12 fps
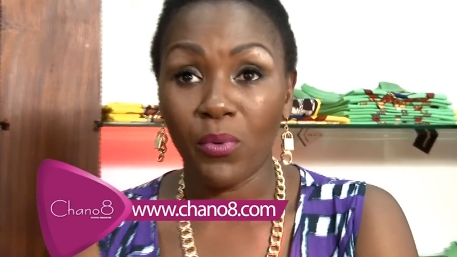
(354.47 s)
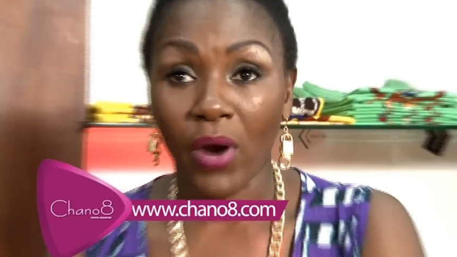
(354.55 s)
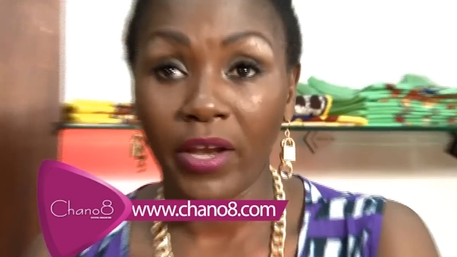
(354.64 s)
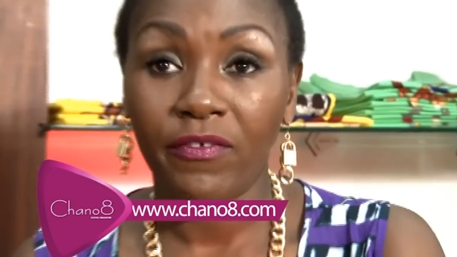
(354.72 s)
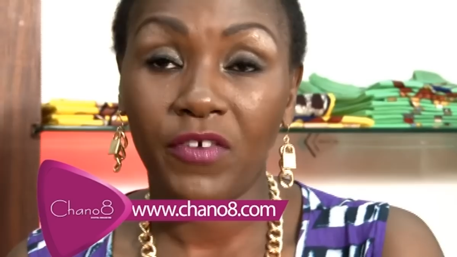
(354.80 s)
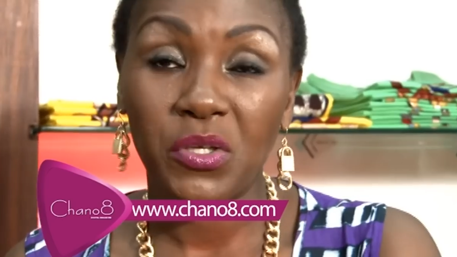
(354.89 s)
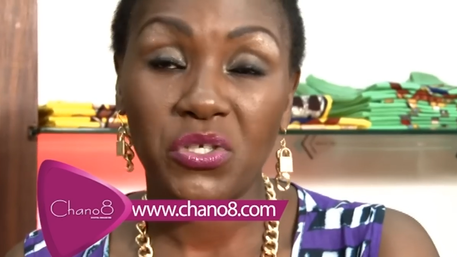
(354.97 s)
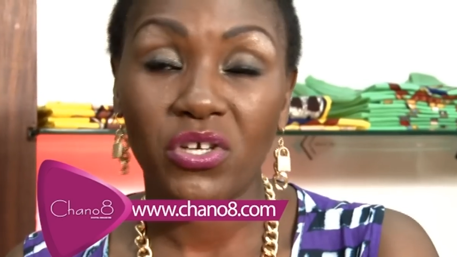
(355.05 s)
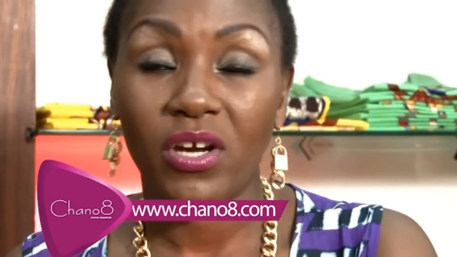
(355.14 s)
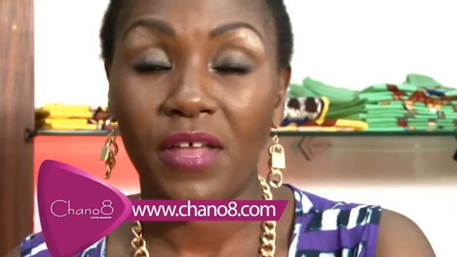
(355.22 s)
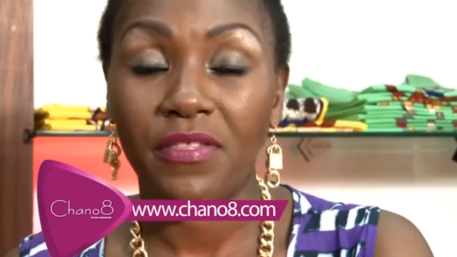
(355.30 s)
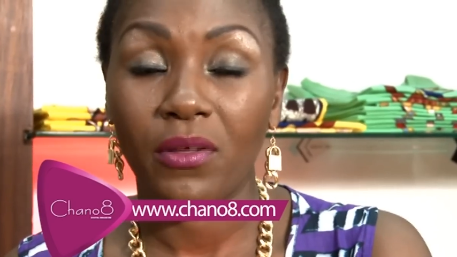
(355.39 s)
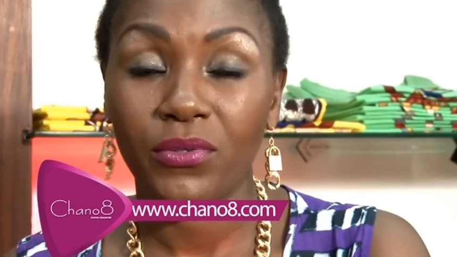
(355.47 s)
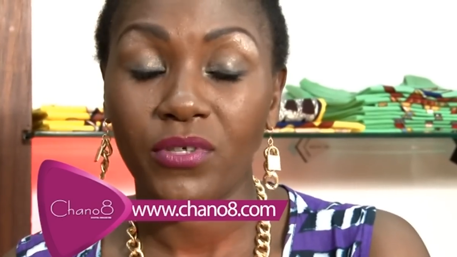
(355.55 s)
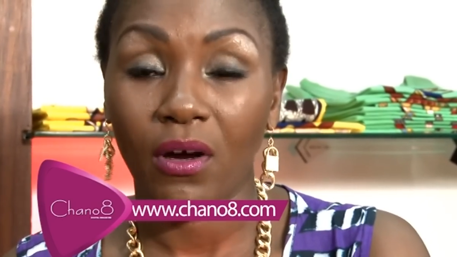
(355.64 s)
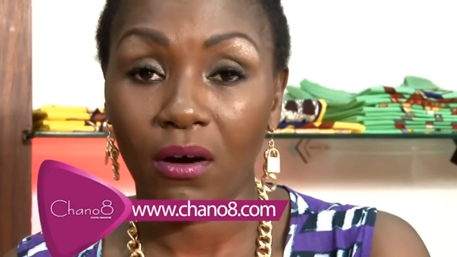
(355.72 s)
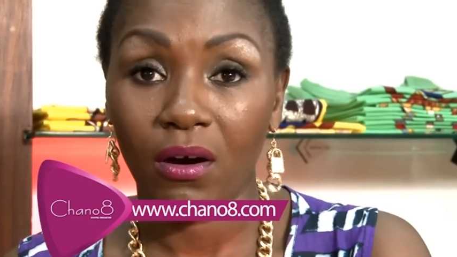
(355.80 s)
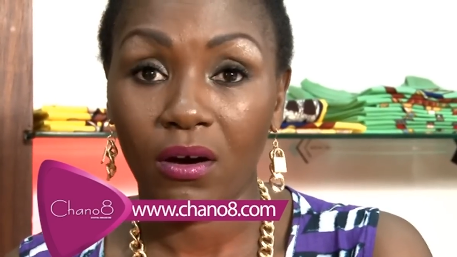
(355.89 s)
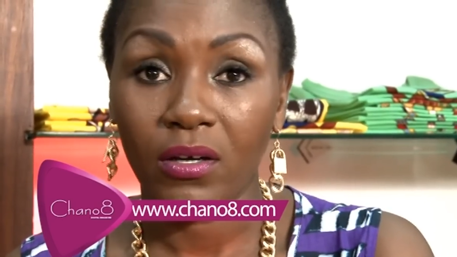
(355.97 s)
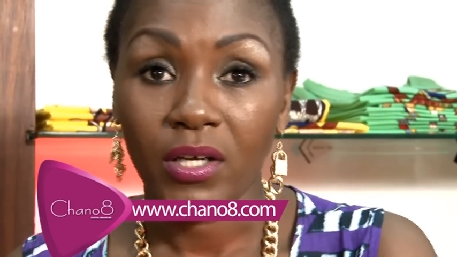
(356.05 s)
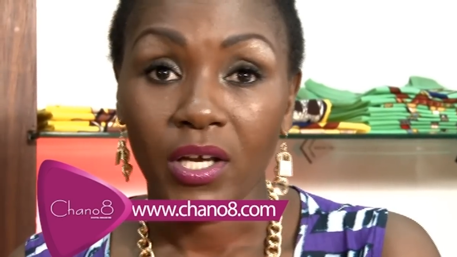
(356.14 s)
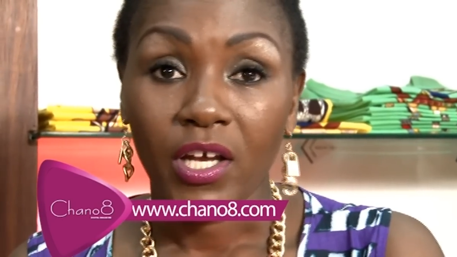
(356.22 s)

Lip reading: bright future, and those are